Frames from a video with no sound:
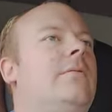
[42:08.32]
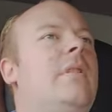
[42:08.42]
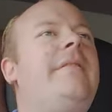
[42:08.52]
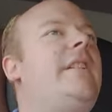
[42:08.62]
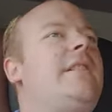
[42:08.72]

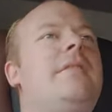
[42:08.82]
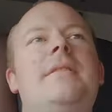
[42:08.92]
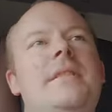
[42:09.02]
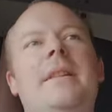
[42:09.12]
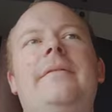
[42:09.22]
Whatever you do
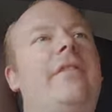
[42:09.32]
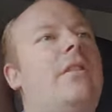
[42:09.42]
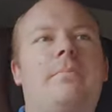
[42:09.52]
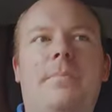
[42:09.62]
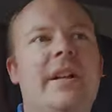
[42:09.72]
in deep
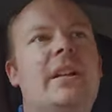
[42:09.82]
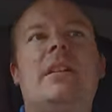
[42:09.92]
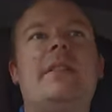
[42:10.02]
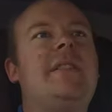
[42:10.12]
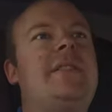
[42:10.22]
fog, put your
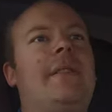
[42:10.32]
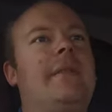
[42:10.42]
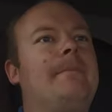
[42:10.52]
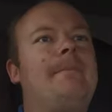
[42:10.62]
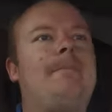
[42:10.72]
lights on.
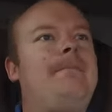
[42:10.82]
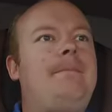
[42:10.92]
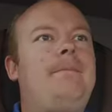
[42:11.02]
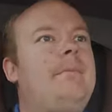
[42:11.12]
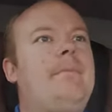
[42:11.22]

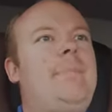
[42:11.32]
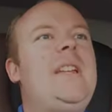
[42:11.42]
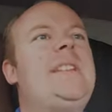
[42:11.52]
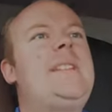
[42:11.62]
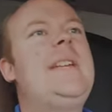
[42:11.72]

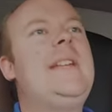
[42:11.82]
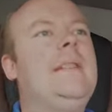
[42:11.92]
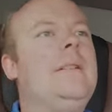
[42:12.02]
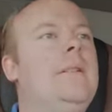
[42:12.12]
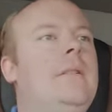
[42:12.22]
Be seen.
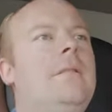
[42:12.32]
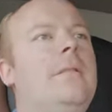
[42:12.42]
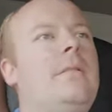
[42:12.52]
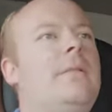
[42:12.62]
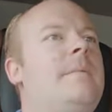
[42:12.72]

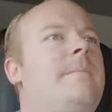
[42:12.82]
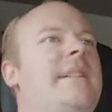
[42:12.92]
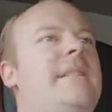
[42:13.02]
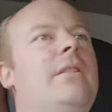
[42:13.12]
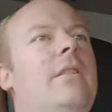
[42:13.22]

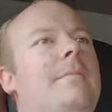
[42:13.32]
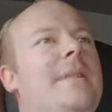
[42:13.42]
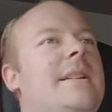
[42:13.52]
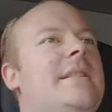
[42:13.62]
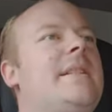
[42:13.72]
Best not
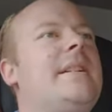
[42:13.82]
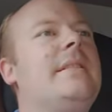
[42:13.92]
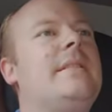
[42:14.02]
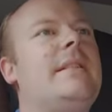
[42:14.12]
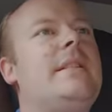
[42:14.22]
being
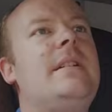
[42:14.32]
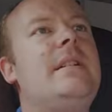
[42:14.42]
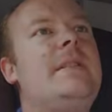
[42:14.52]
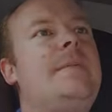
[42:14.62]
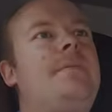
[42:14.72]
seen. It,
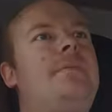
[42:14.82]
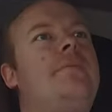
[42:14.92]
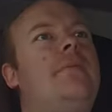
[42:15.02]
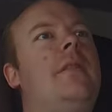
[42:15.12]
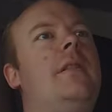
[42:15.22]
it's
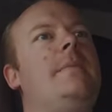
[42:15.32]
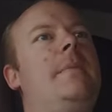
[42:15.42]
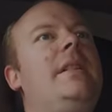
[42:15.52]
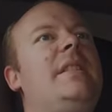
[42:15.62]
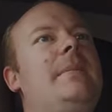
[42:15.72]
what
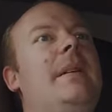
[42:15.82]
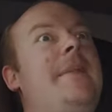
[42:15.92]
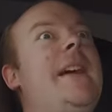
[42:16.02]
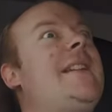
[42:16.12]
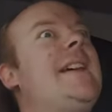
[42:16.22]
amongst my
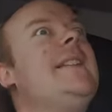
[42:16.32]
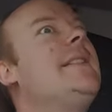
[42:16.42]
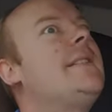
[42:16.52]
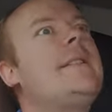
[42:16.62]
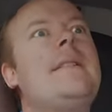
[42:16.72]
pet
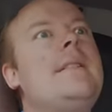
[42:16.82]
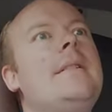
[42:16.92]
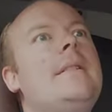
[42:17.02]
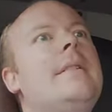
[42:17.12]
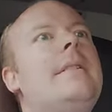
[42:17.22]
hates.
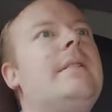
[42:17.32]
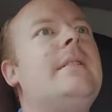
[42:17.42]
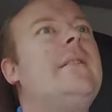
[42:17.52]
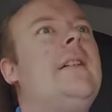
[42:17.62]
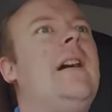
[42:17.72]

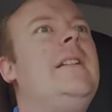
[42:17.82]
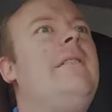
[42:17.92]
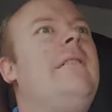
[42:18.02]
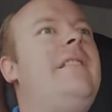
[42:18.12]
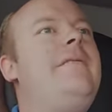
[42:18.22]
I
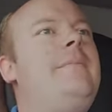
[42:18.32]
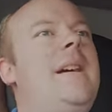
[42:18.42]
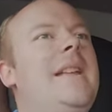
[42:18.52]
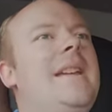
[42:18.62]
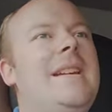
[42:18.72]
know I have
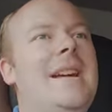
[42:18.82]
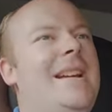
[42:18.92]
many.